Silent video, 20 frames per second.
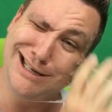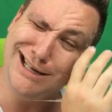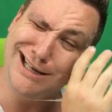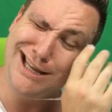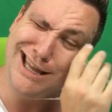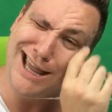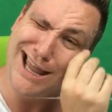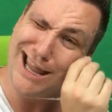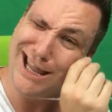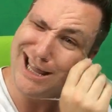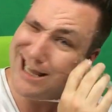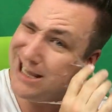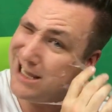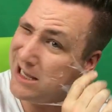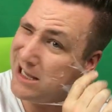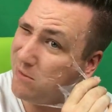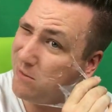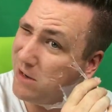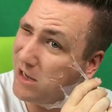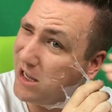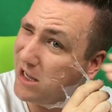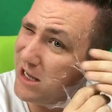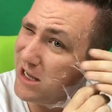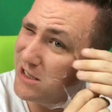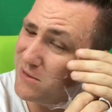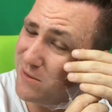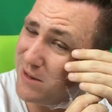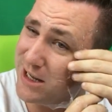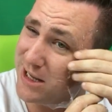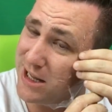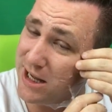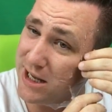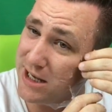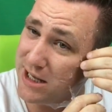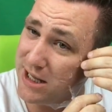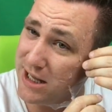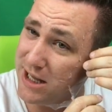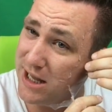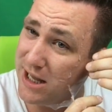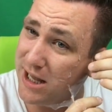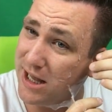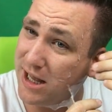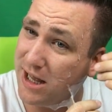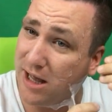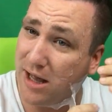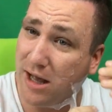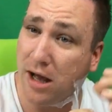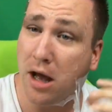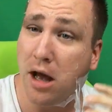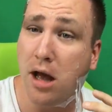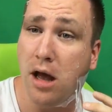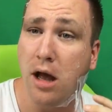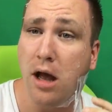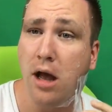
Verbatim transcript: Okay, we're good. We're good. I